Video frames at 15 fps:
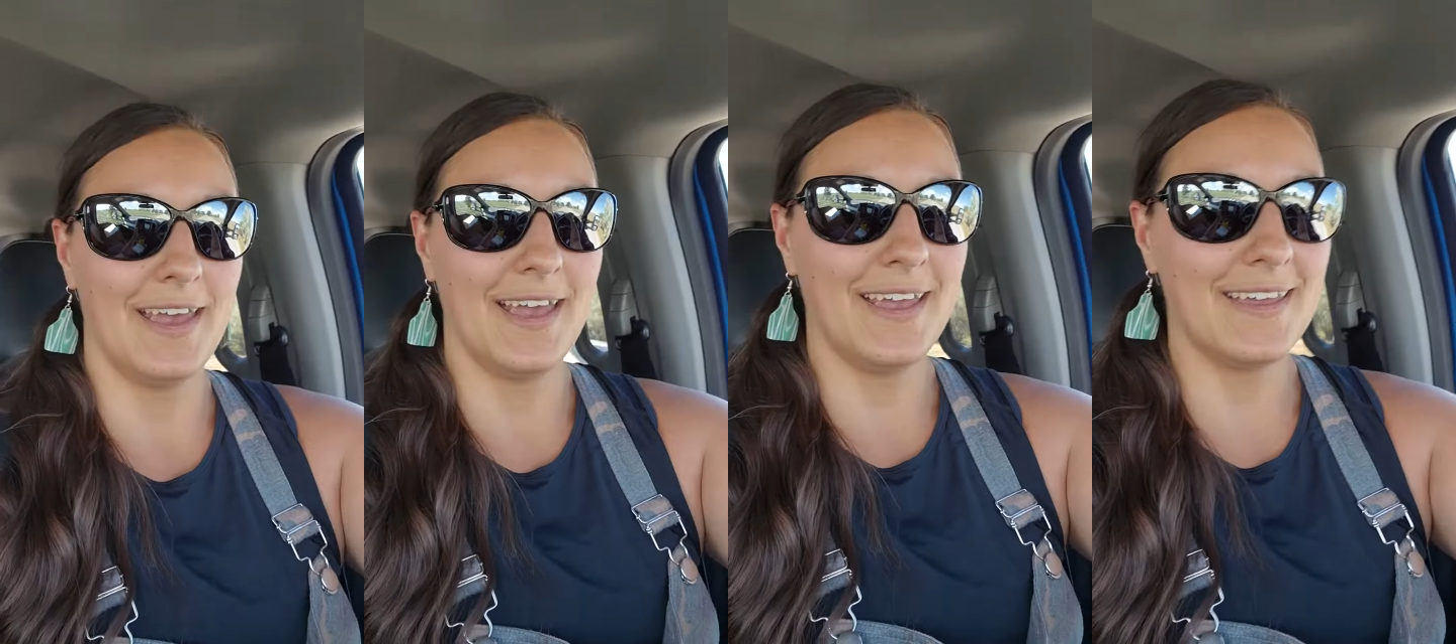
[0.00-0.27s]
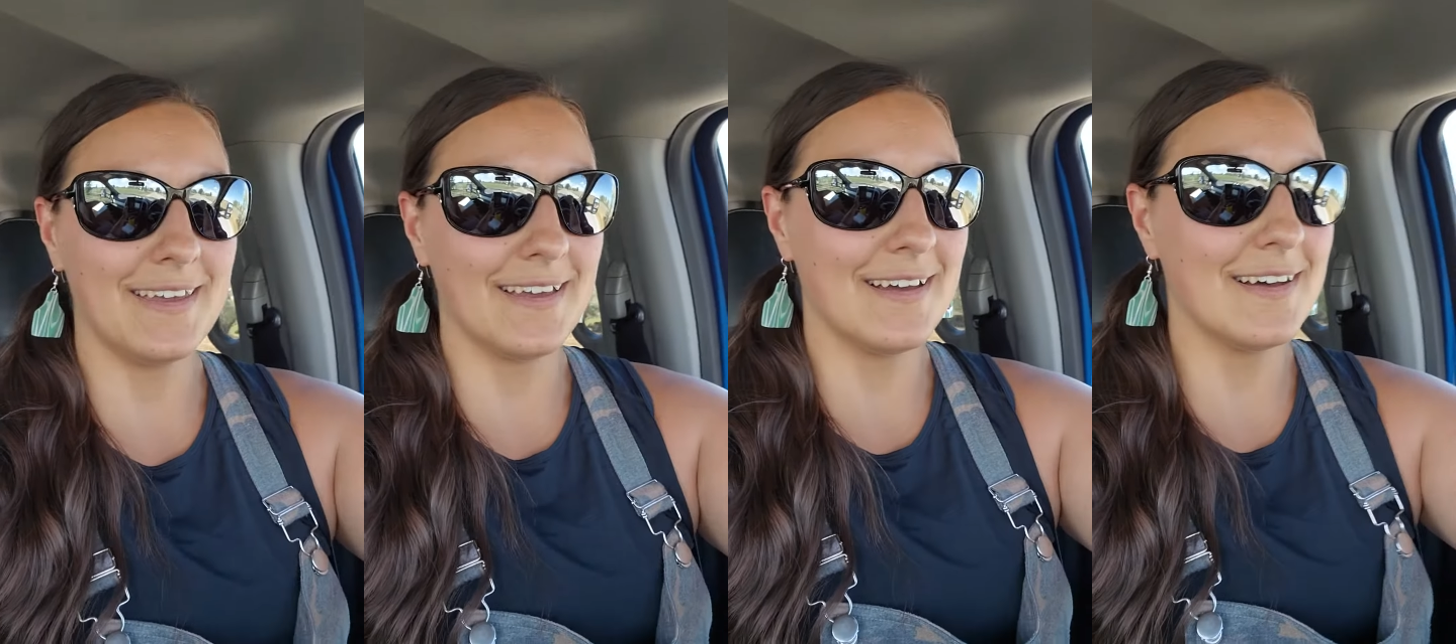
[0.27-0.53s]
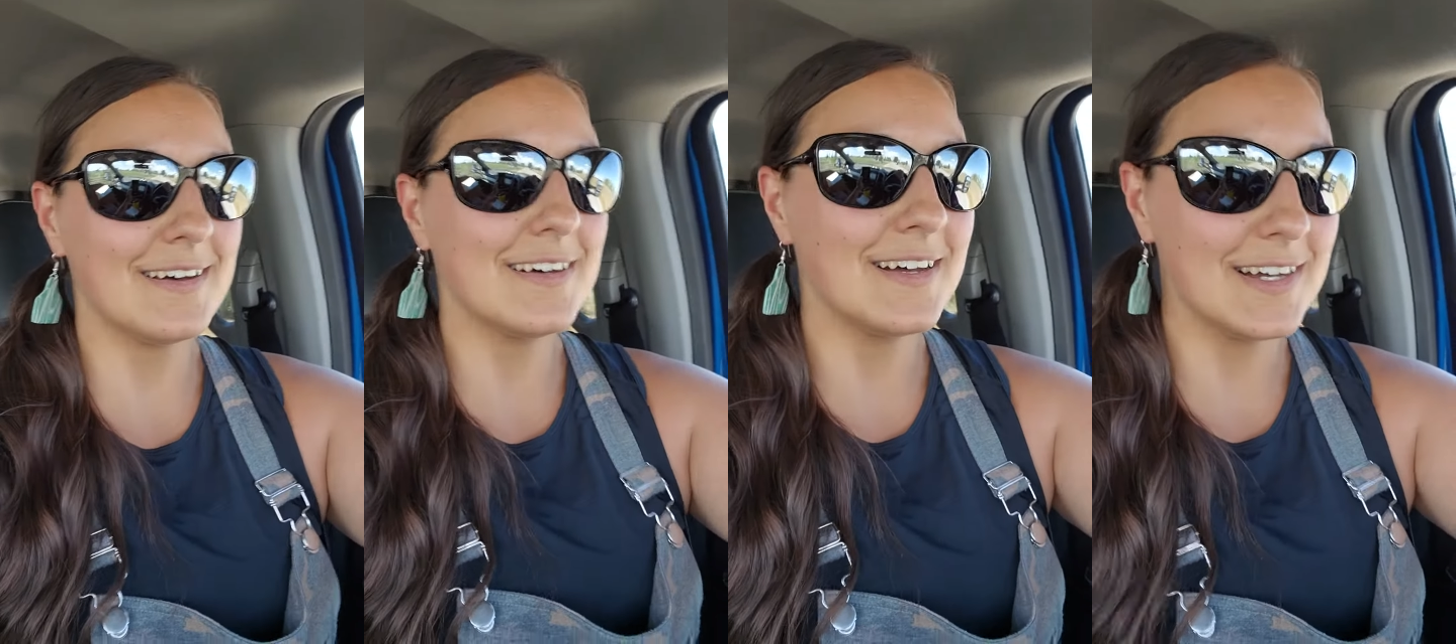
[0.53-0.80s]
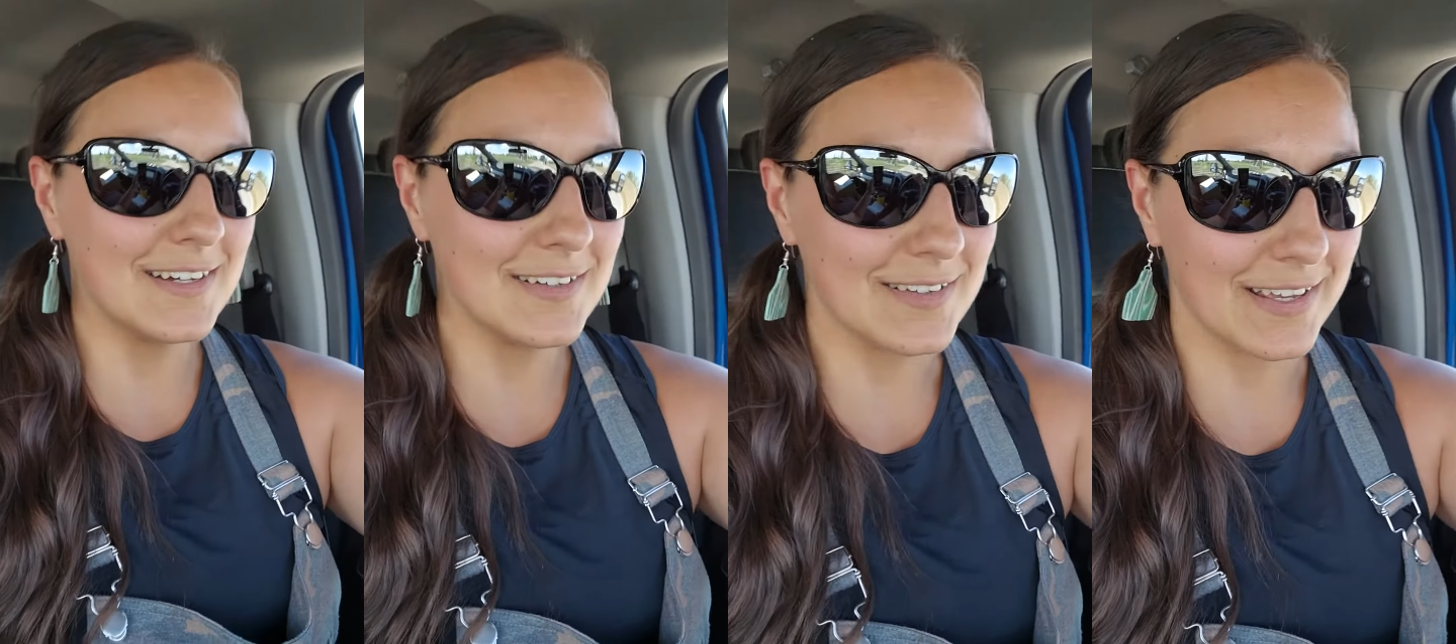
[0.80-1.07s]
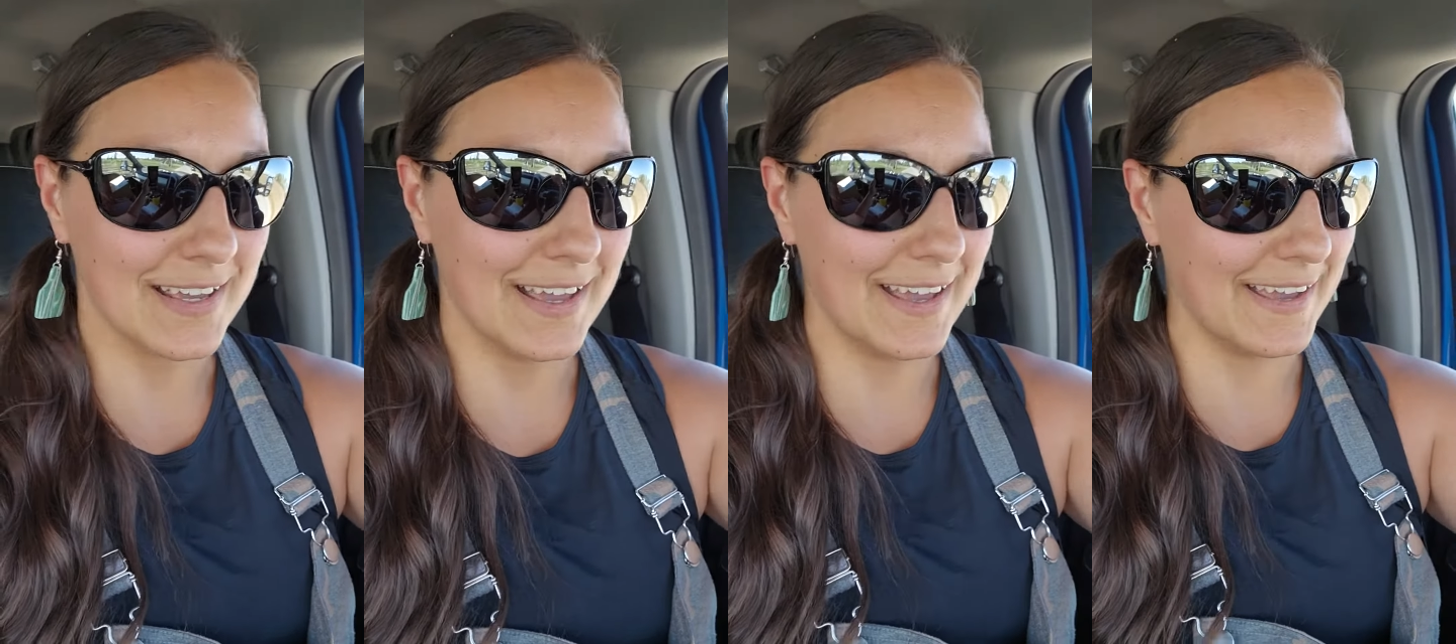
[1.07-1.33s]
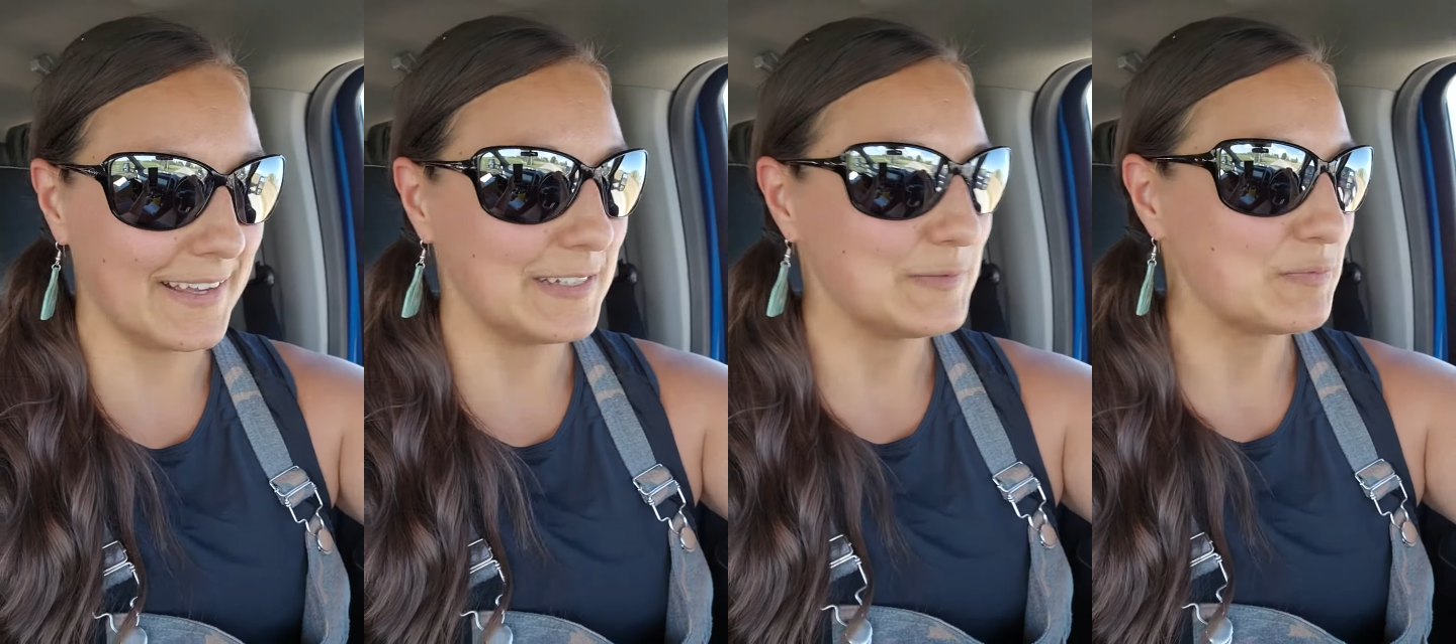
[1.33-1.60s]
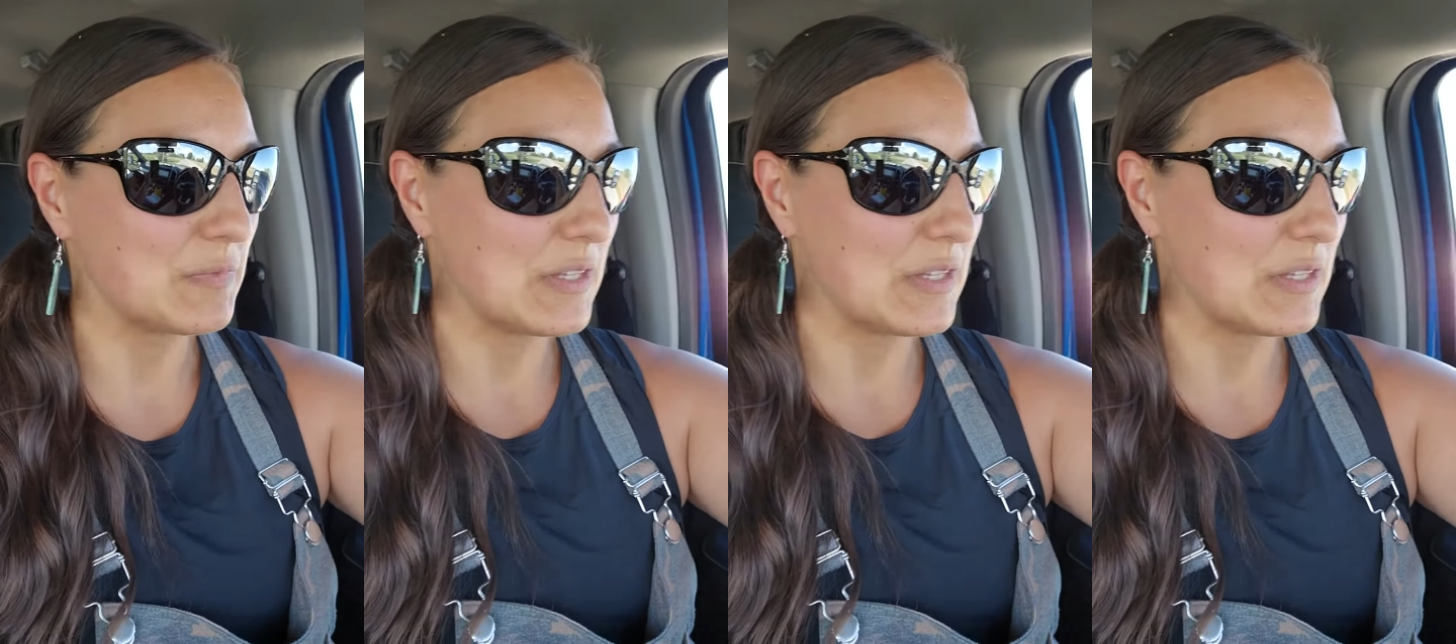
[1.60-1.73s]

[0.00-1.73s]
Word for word: Hey y'all. Okay.